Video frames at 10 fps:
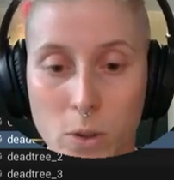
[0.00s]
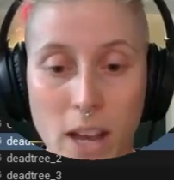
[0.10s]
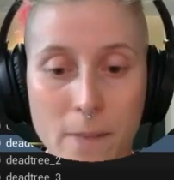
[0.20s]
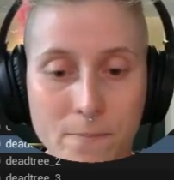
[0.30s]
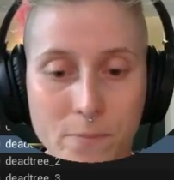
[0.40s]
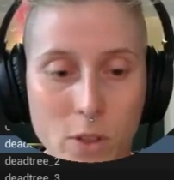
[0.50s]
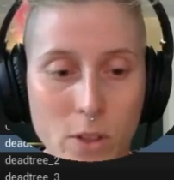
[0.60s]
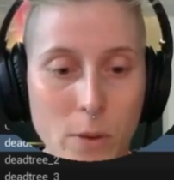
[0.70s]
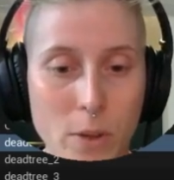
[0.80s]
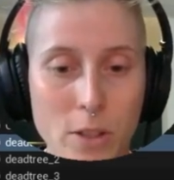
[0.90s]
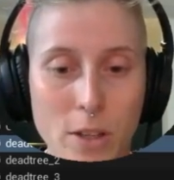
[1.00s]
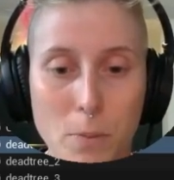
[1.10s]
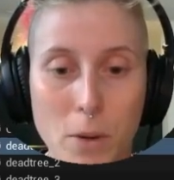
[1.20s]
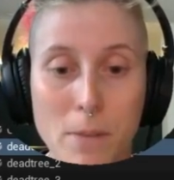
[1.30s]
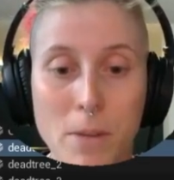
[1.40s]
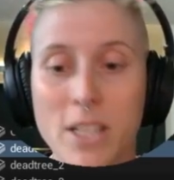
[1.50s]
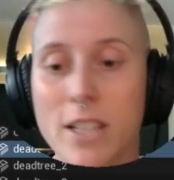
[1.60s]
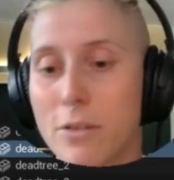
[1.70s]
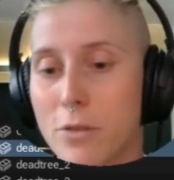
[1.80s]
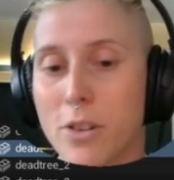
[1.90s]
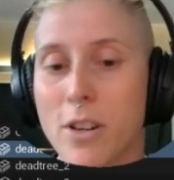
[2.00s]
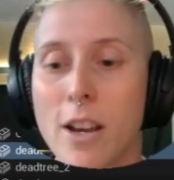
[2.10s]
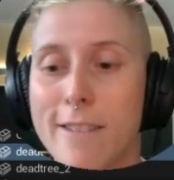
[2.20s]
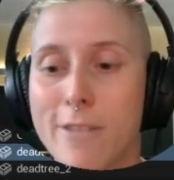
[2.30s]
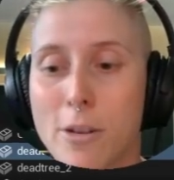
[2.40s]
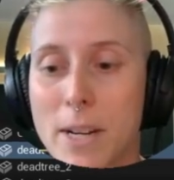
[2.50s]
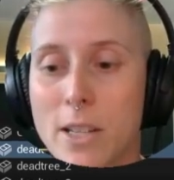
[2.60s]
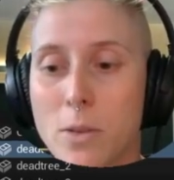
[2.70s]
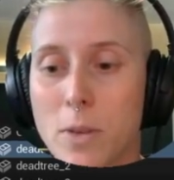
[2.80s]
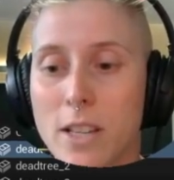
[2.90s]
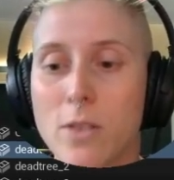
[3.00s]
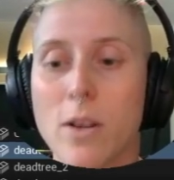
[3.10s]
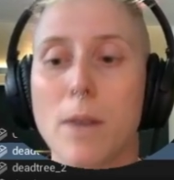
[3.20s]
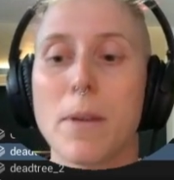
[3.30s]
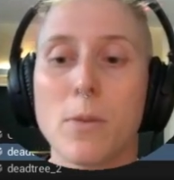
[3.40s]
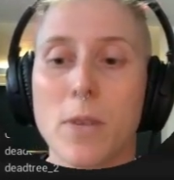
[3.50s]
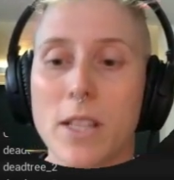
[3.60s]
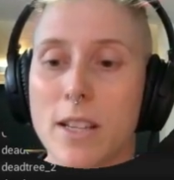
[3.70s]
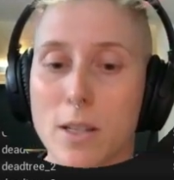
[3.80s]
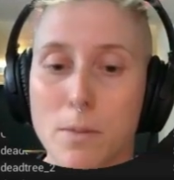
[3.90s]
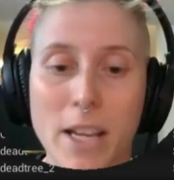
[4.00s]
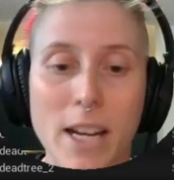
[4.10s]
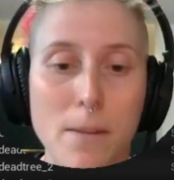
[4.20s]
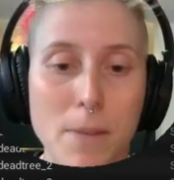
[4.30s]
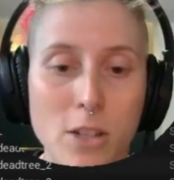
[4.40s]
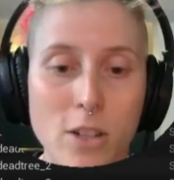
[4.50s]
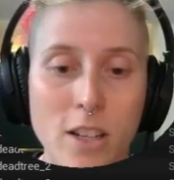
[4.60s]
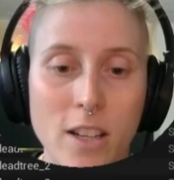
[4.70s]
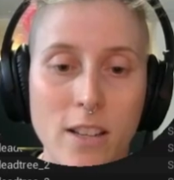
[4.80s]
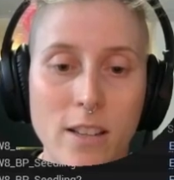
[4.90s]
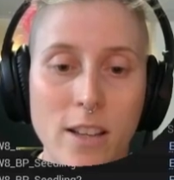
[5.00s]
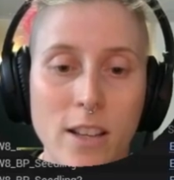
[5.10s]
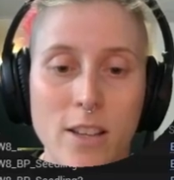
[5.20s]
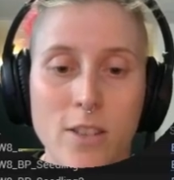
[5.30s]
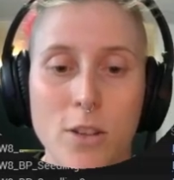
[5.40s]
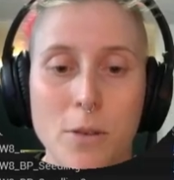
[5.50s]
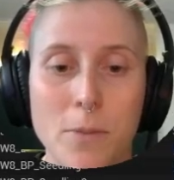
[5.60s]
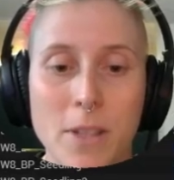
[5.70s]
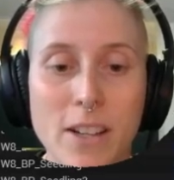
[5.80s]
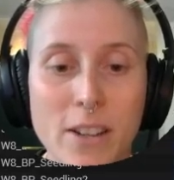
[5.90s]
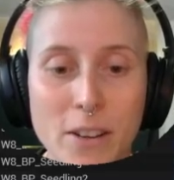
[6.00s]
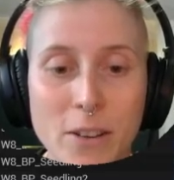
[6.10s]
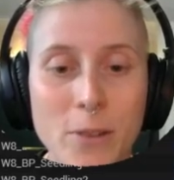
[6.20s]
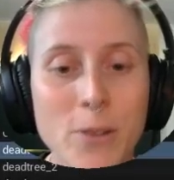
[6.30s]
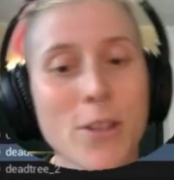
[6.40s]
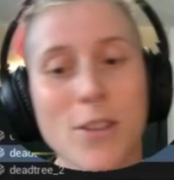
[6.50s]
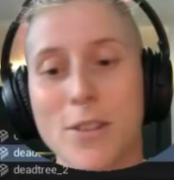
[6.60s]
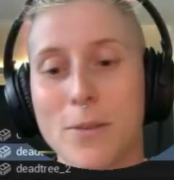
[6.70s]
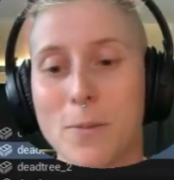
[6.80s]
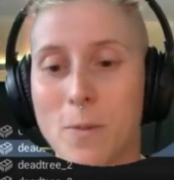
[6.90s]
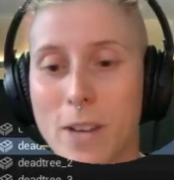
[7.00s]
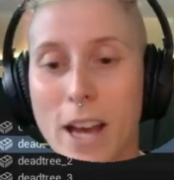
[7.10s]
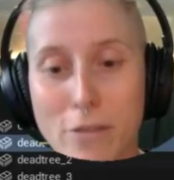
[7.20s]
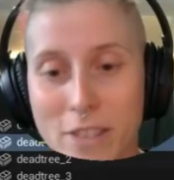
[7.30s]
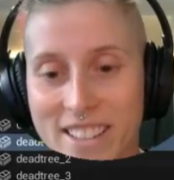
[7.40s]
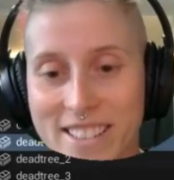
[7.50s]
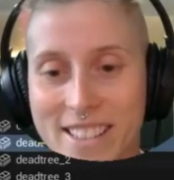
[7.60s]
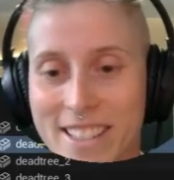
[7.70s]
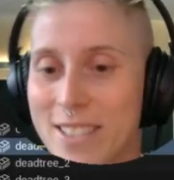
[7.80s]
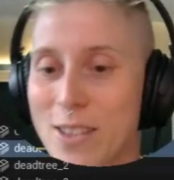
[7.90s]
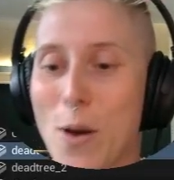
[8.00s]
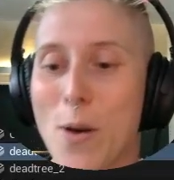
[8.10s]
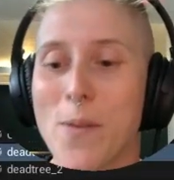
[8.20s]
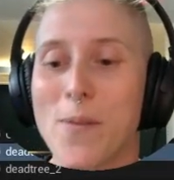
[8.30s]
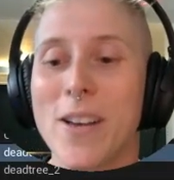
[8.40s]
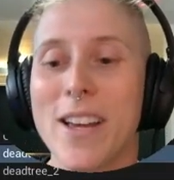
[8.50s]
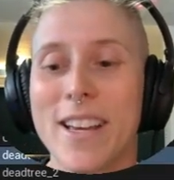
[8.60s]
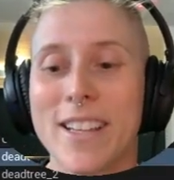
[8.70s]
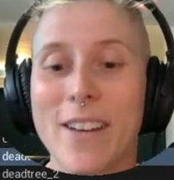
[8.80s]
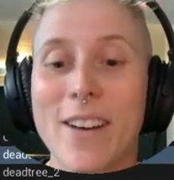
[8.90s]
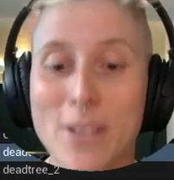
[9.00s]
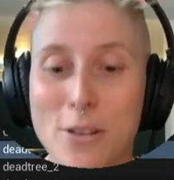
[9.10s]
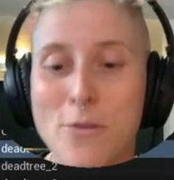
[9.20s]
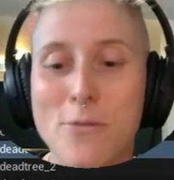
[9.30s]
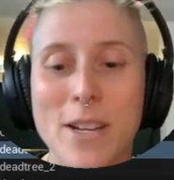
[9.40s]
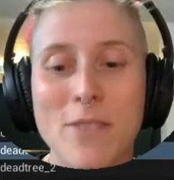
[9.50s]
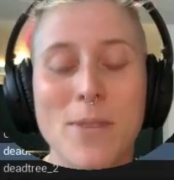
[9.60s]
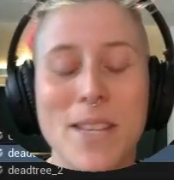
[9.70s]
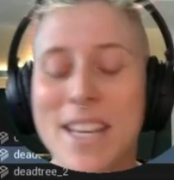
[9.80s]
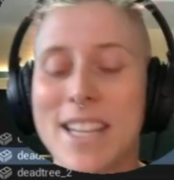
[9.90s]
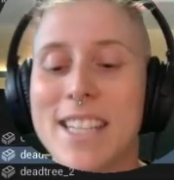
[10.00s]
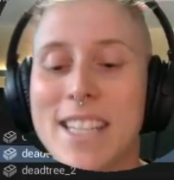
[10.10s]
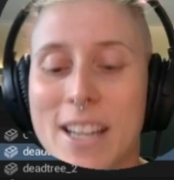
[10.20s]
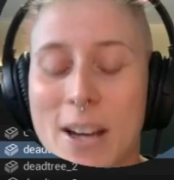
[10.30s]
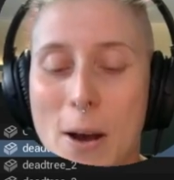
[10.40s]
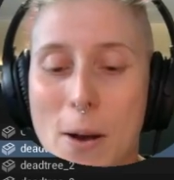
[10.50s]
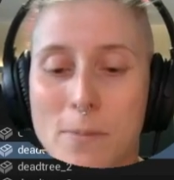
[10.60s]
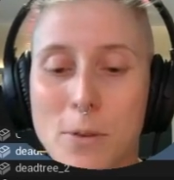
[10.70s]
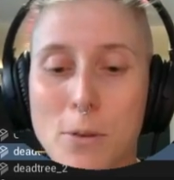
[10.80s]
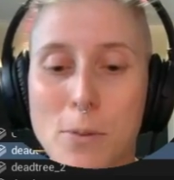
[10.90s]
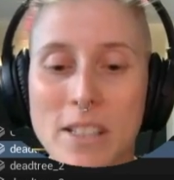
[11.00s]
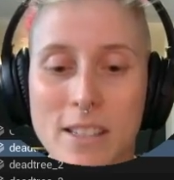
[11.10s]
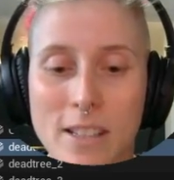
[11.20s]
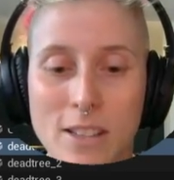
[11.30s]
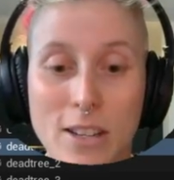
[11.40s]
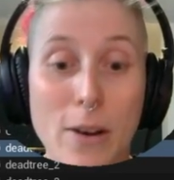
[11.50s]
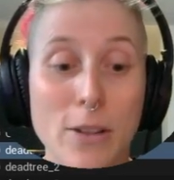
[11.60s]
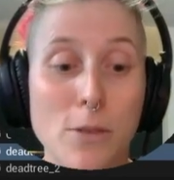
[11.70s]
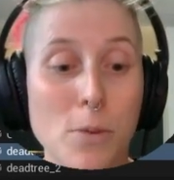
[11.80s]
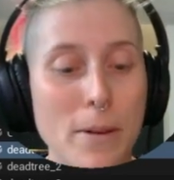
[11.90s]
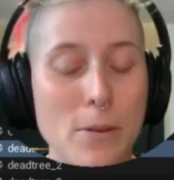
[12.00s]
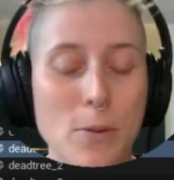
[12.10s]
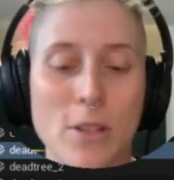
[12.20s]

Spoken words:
yeah. So that was pretty much it for me this week. So I played with spline animation, some materials, some effects, some character movement. Playing in the blueprint, the character blueprint